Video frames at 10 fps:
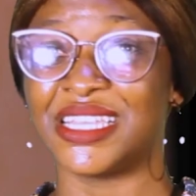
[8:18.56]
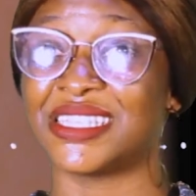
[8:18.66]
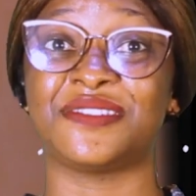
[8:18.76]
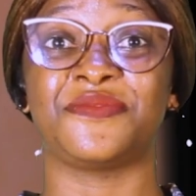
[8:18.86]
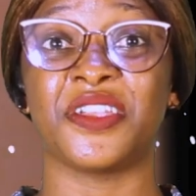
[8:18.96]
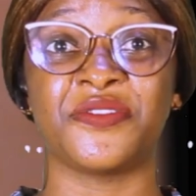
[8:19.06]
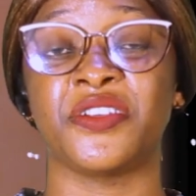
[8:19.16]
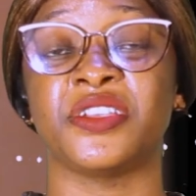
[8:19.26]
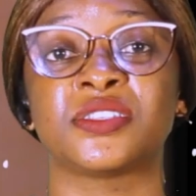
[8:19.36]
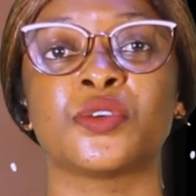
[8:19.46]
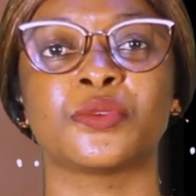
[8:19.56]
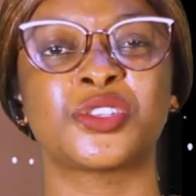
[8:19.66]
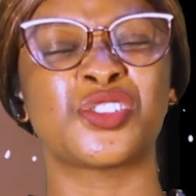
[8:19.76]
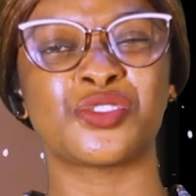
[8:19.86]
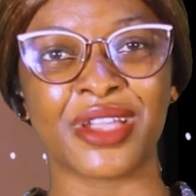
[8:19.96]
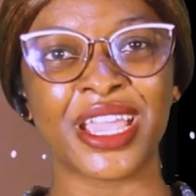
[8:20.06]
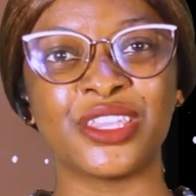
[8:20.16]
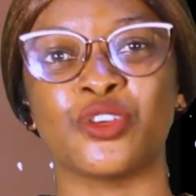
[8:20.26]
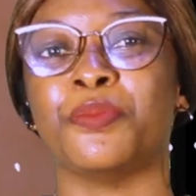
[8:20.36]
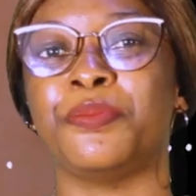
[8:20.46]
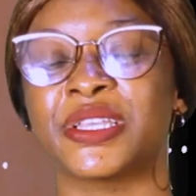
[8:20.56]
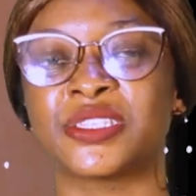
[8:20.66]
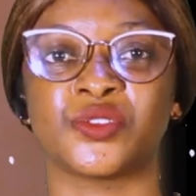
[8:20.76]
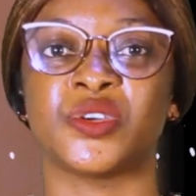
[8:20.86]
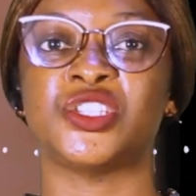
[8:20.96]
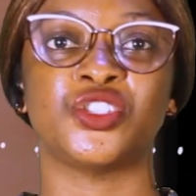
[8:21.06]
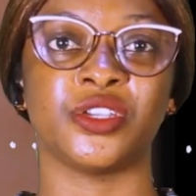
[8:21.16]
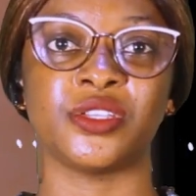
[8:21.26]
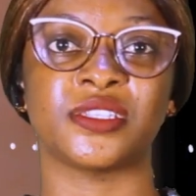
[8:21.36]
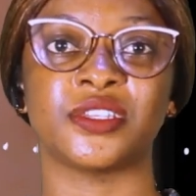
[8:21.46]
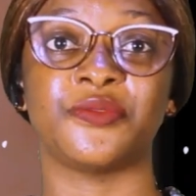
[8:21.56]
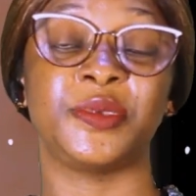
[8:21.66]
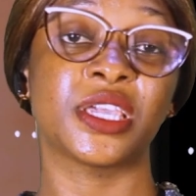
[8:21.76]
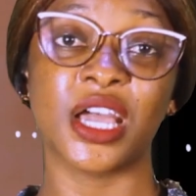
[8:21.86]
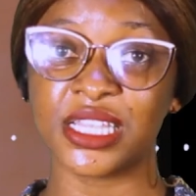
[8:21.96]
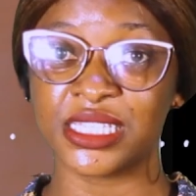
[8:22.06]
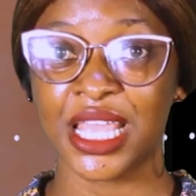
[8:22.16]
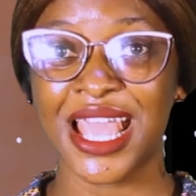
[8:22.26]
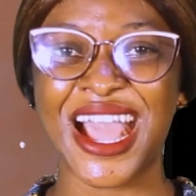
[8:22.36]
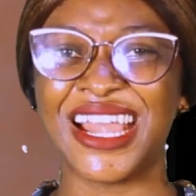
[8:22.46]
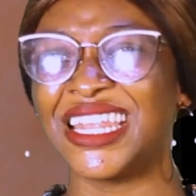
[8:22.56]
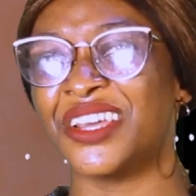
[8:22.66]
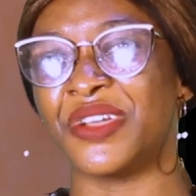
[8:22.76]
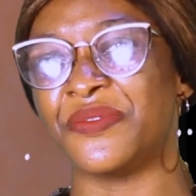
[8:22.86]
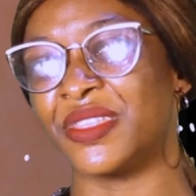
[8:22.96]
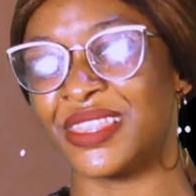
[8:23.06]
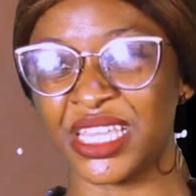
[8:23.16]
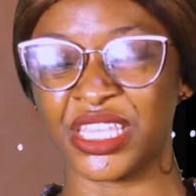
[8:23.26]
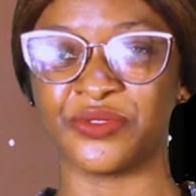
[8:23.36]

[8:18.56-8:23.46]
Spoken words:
It's very, very. So try your best to enjoy yourself, because at the end of everything,